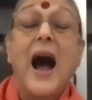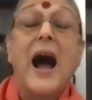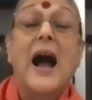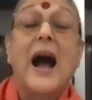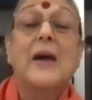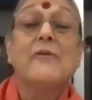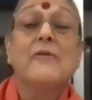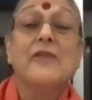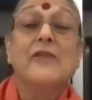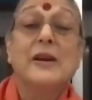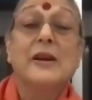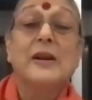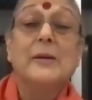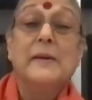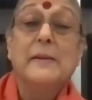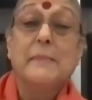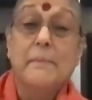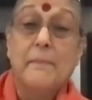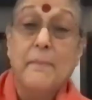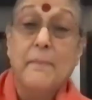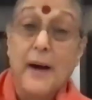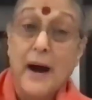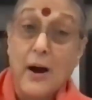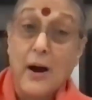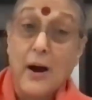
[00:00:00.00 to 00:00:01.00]
I will be
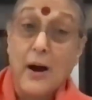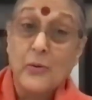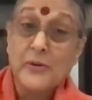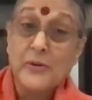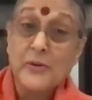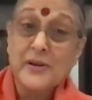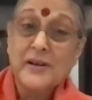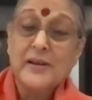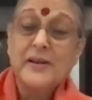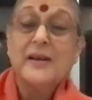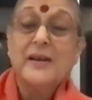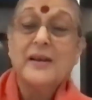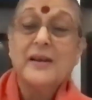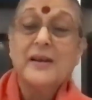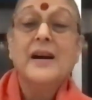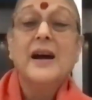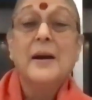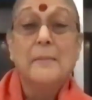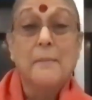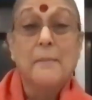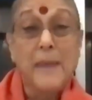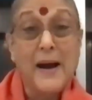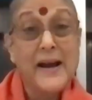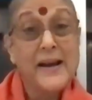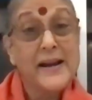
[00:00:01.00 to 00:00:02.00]
bound
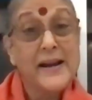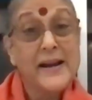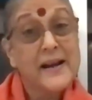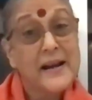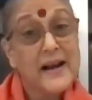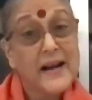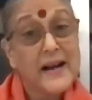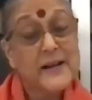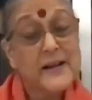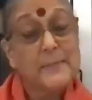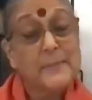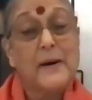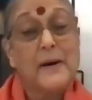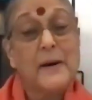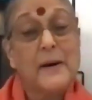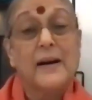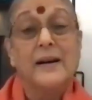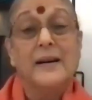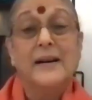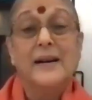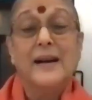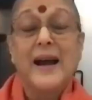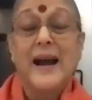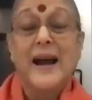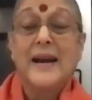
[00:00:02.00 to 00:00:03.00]
by
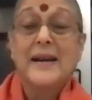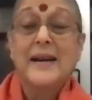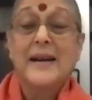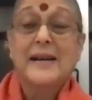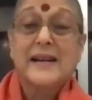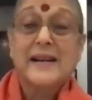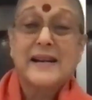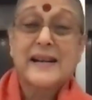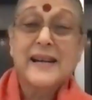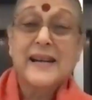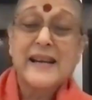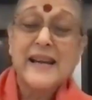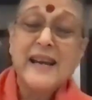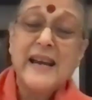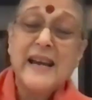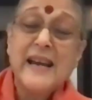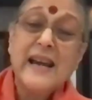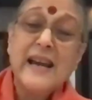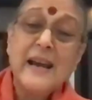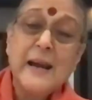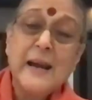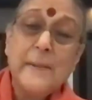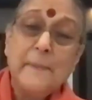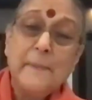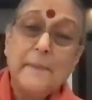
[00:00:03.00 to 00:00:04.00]
karma and
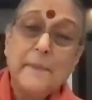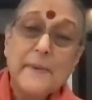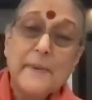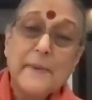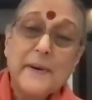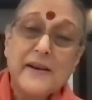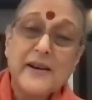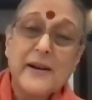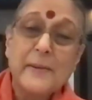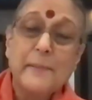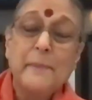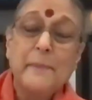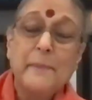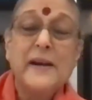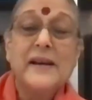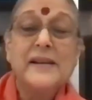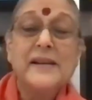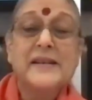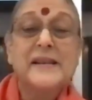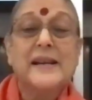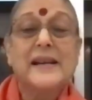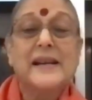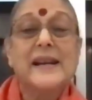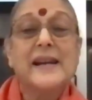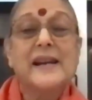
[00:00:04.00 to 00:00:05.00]
keep
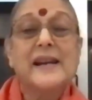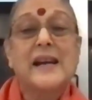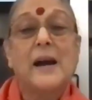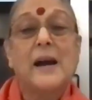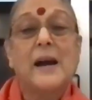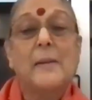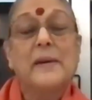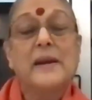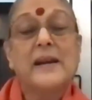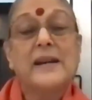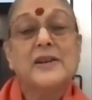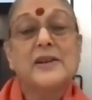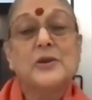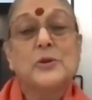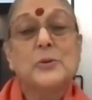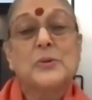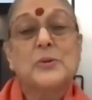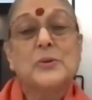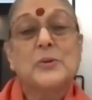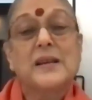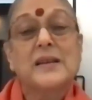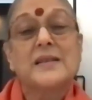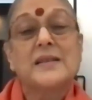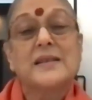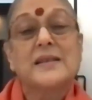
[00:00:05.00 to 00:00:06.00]
repeatedly coming into
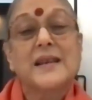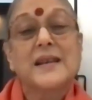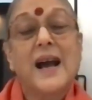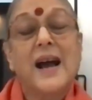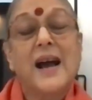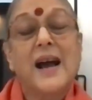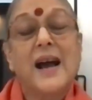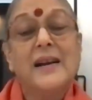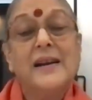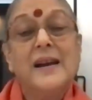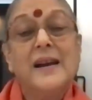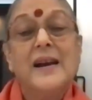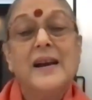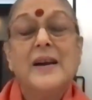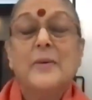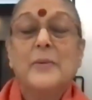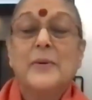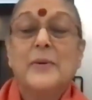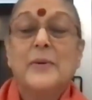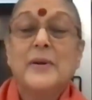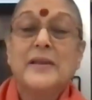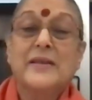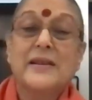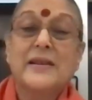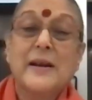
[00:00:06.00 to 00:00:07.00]
sansar
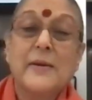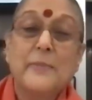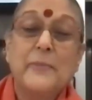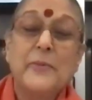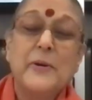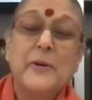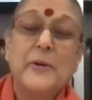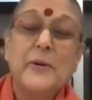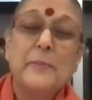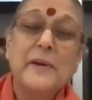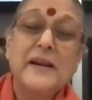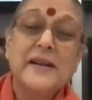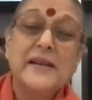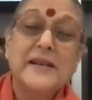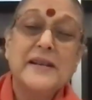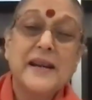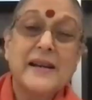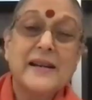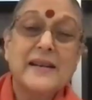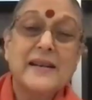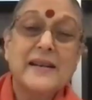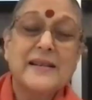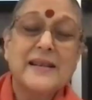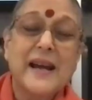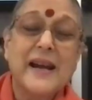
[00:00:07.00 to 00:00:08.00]
with
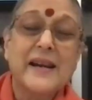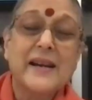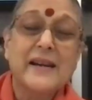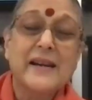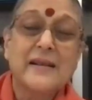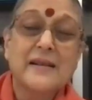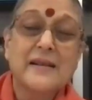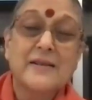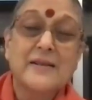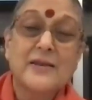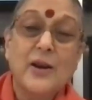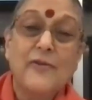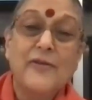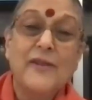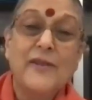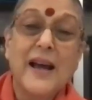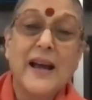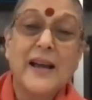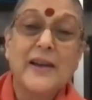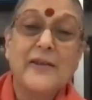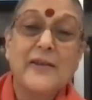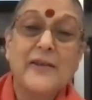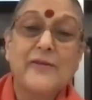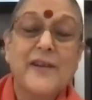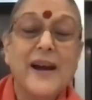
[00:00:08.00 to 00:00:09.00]
repeated cycles of
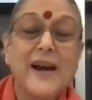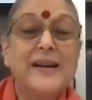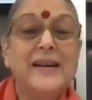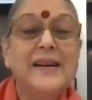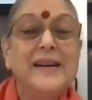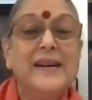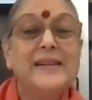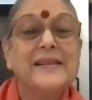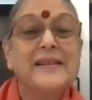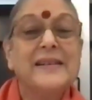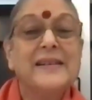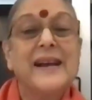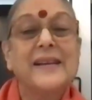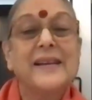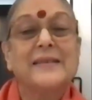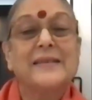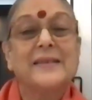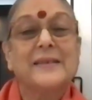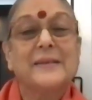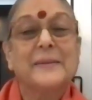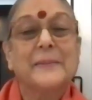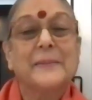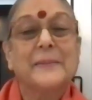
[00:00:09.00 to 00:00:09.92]
life and death.